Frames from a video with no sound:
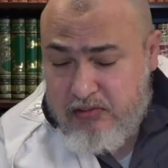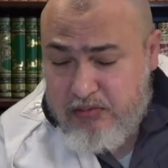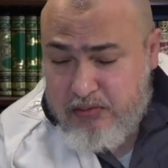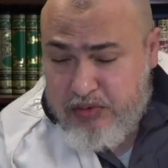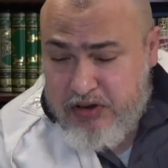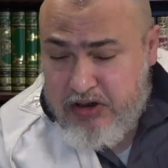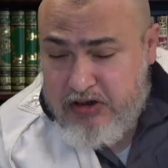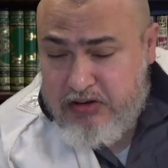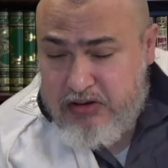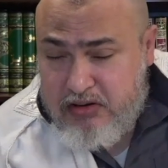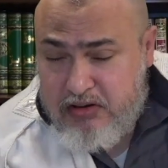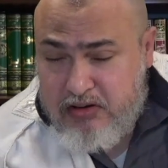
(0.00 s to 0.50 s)

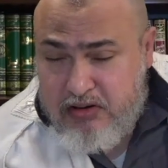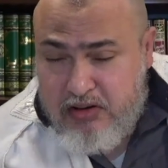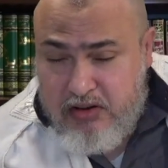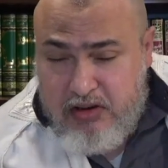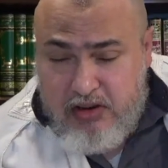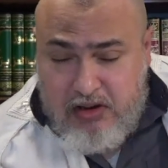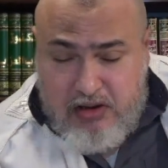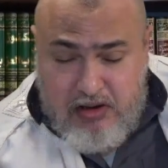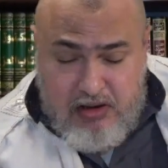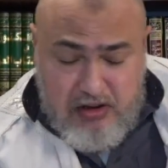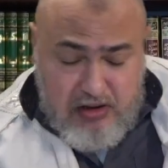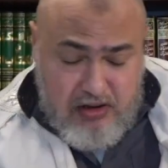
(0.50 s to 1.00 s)
but
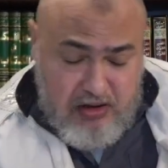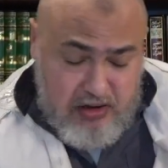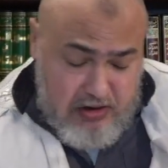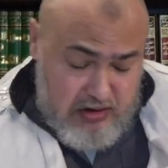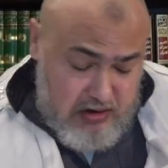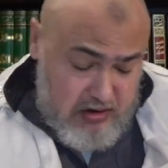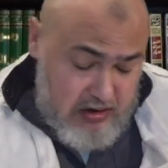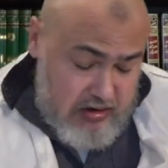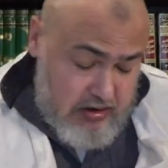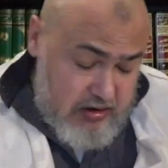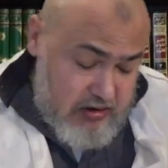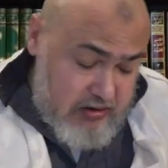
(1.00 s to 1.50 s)

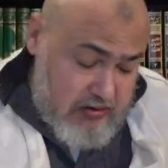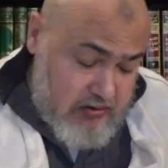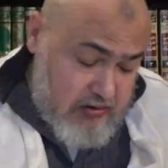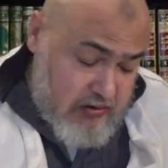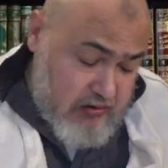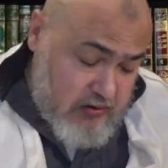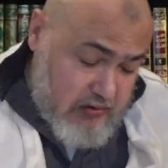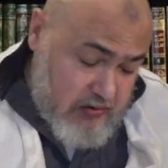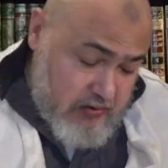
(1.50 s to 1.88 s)
it